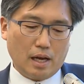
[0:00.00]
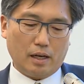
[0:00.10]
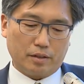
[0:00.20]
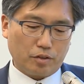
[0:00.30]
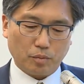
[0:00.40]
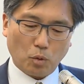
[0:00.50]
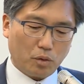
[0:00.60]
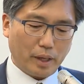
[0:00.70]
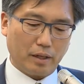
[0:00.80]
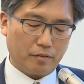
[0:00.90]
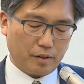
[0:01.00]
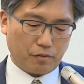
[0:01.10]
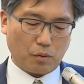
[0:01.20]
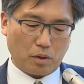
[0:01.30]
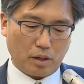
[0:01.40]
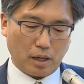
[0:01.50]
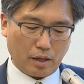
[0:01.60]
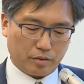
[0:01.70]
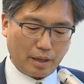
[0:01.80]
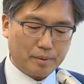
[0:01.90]
Uh, this is more relevant for
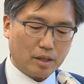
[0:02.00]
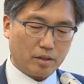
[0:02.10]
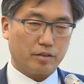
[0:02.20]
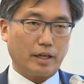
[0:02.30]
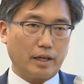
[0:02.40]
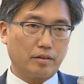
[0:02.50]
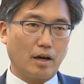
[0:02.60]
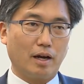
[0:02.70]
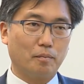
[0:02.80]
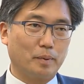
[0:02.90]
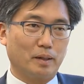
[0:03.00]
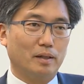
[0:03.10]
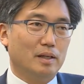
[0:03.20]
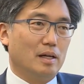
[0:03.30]
uh, seminars that I taught, but,